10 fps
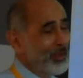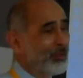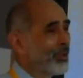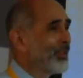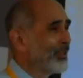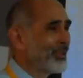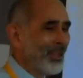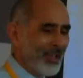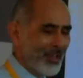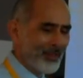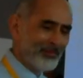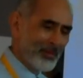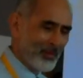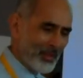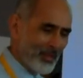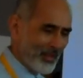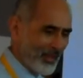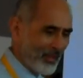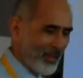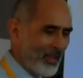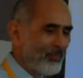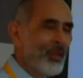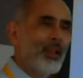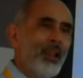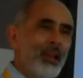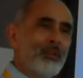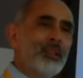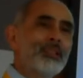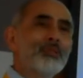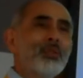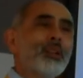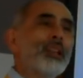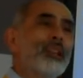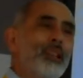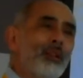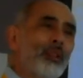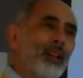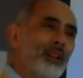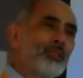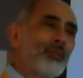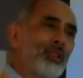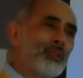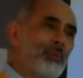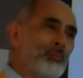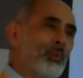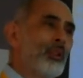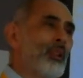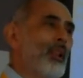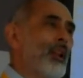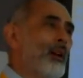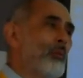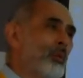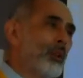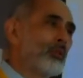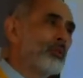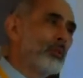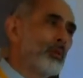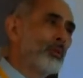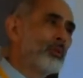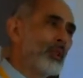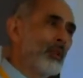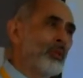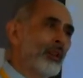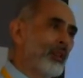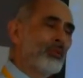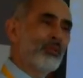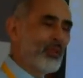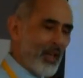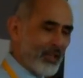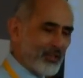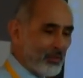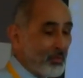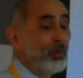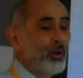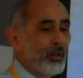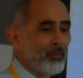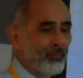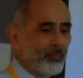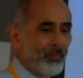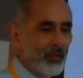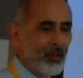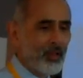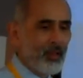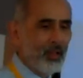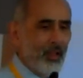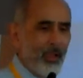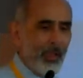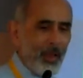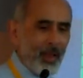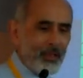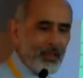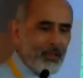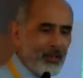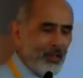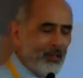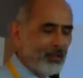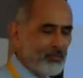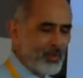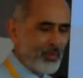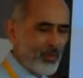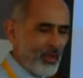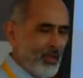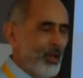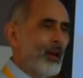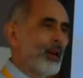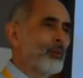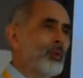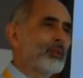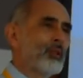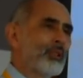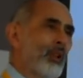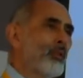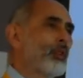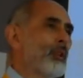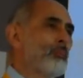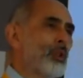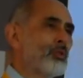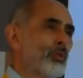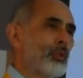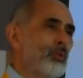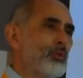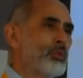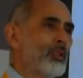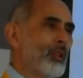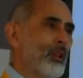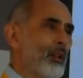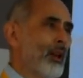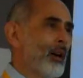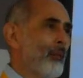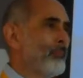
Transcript: you know, the data don't indicate that. Anyway, this gives you an idea of the kinds of things people would choose if they're given free access to all. And then, in terms of the quit rates, I've already mentioned that using the